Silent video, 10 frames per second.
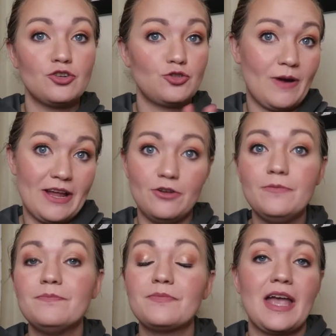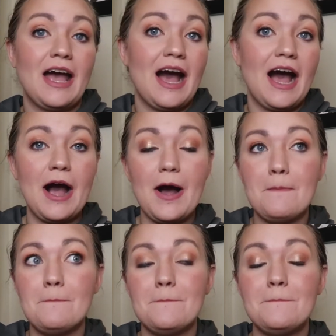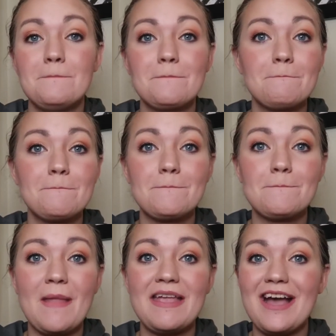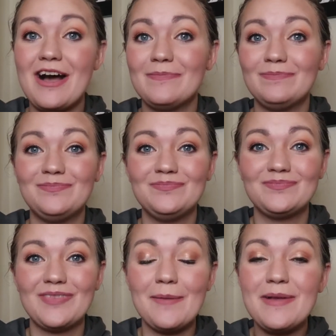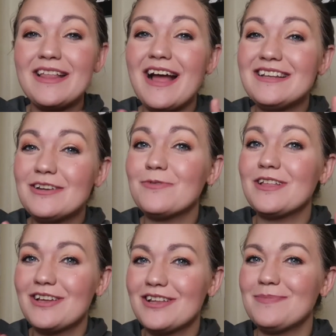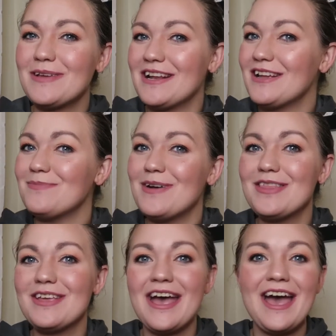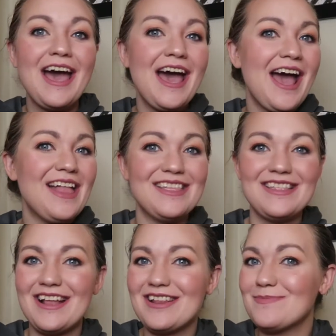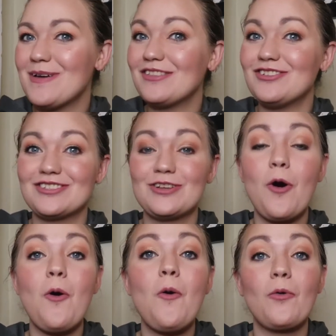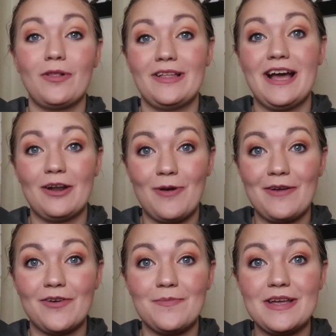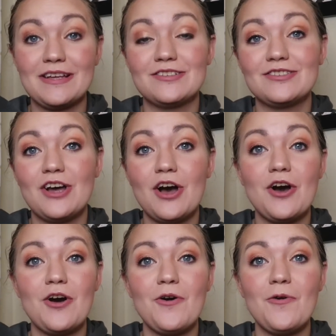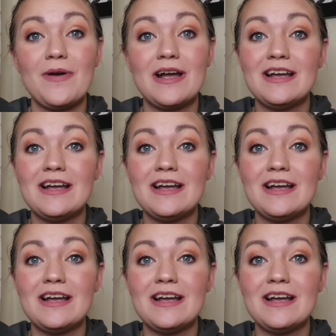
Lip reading: trail. Yeah, I mean, I did really good at the beginning of the month, and then the end of the month just totally got away from me. So